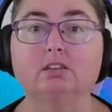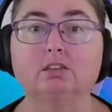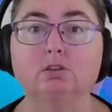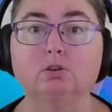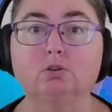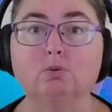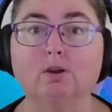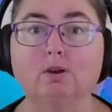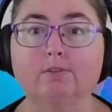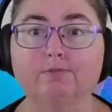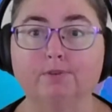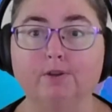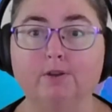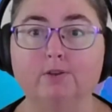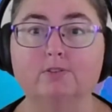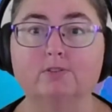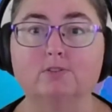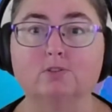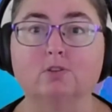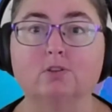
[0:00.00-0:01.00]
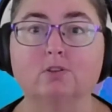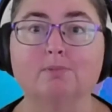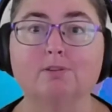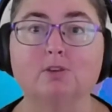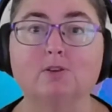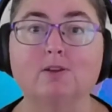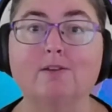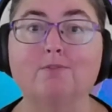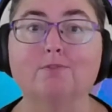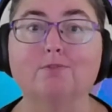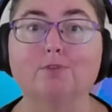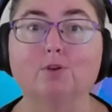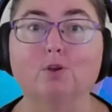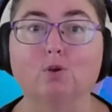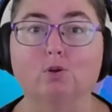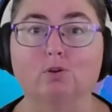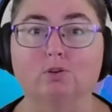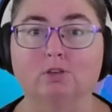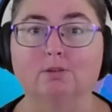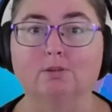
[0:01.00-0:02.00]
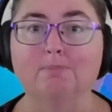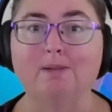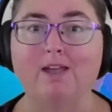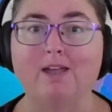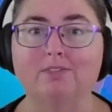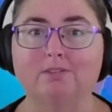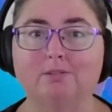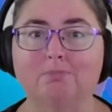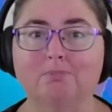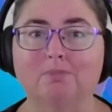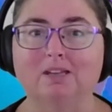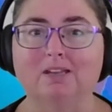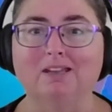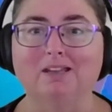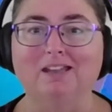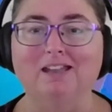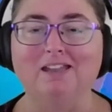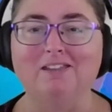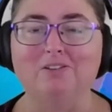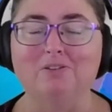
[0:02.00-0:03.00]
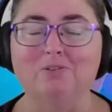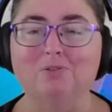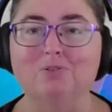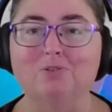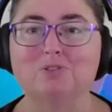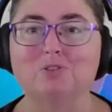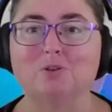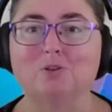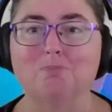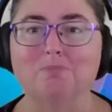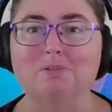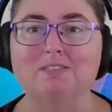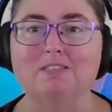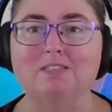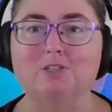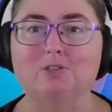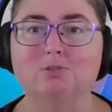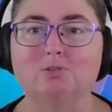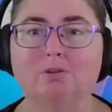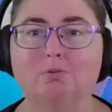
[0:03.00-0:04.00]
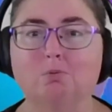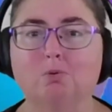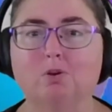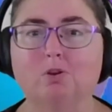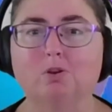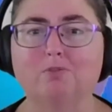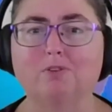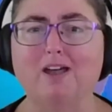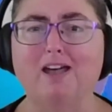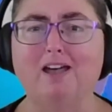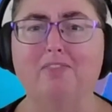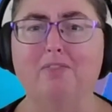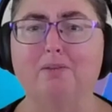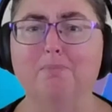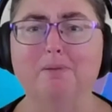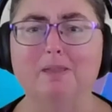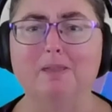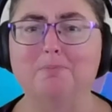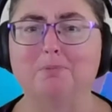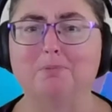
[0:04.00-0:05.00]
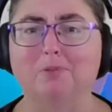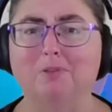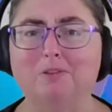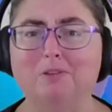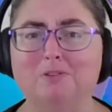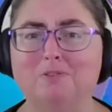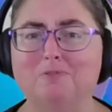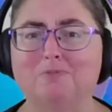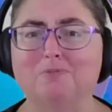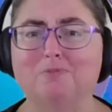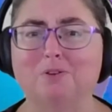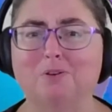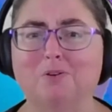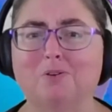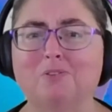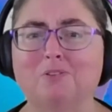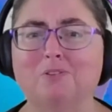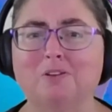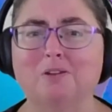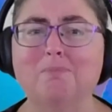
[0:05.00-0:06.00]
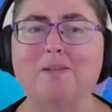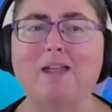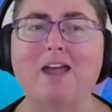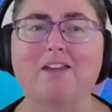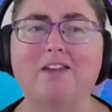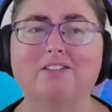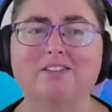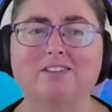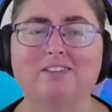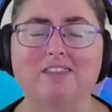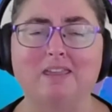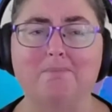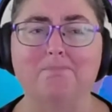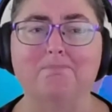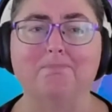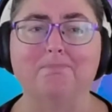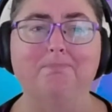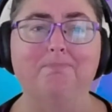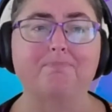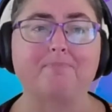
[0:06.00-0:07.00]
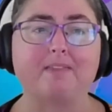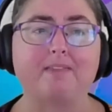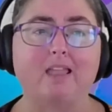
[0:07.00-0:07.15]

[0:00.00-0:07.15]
you are focused on them and you haven't forgotten about them, and you're not so busy doing work for other people that you've forgotten about them.